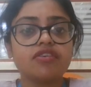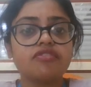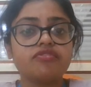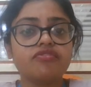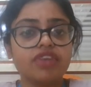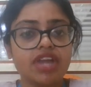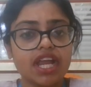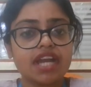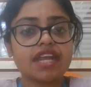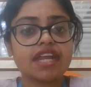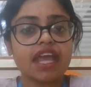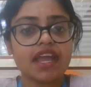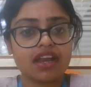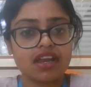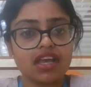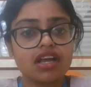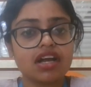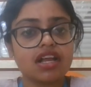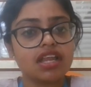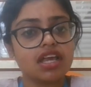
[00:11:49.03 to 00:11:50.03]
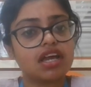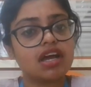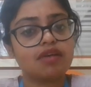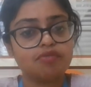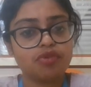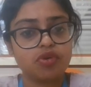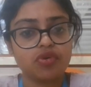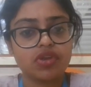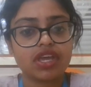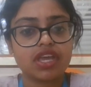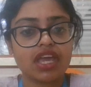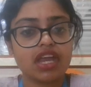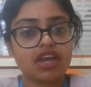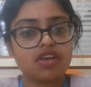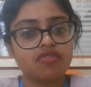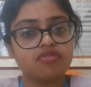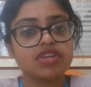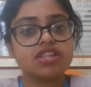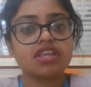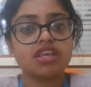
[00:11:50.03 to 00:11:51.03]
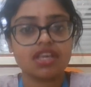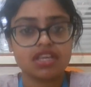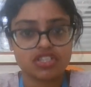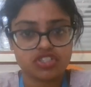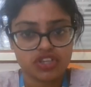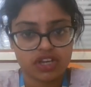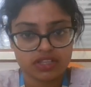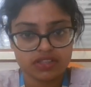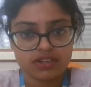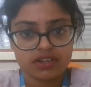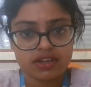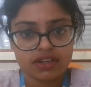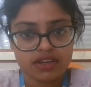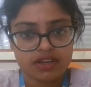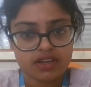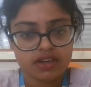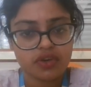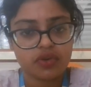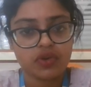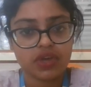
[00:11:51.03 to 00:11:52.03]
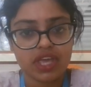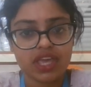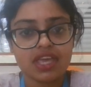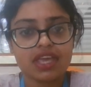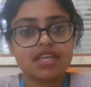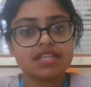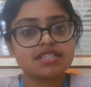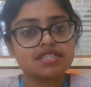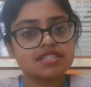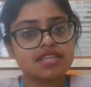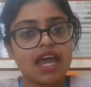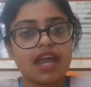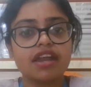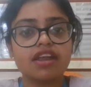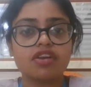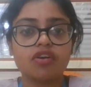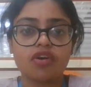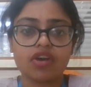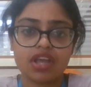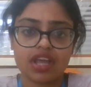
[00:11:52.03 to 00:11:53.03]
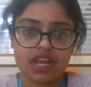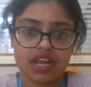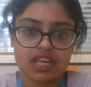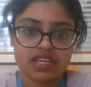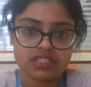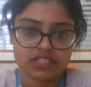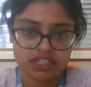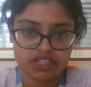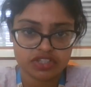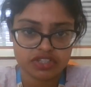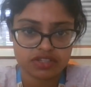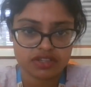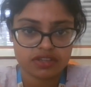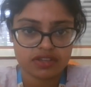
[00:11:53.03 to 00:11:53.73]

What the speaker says: we technically communicate with each other, okay, inside an organization.